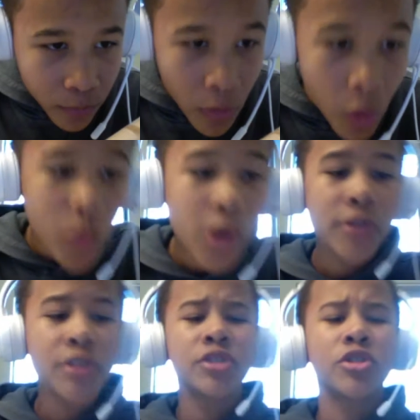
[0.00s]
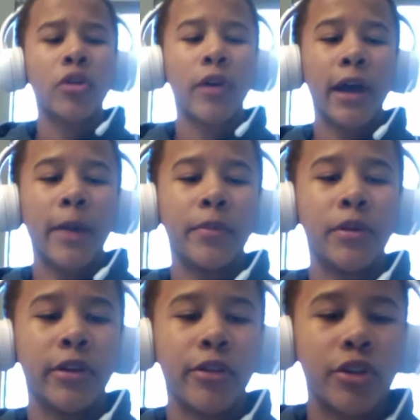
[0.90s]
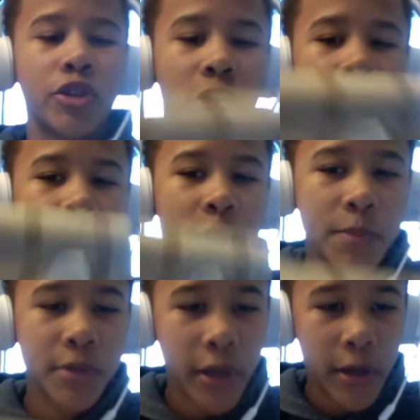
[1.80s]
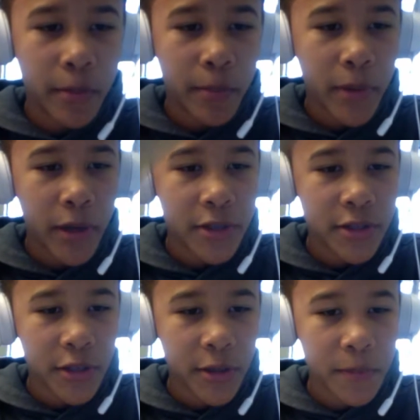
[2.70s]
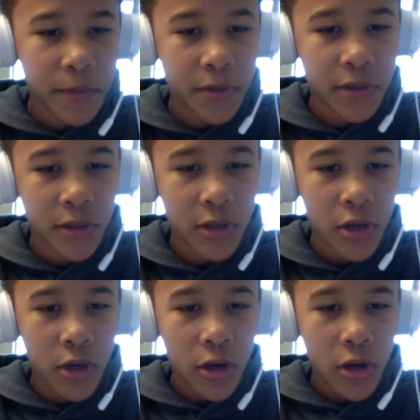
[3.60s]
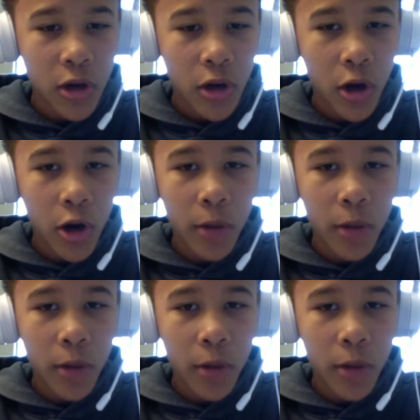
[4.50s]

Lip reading: While this is all happening, the triceps and biceps are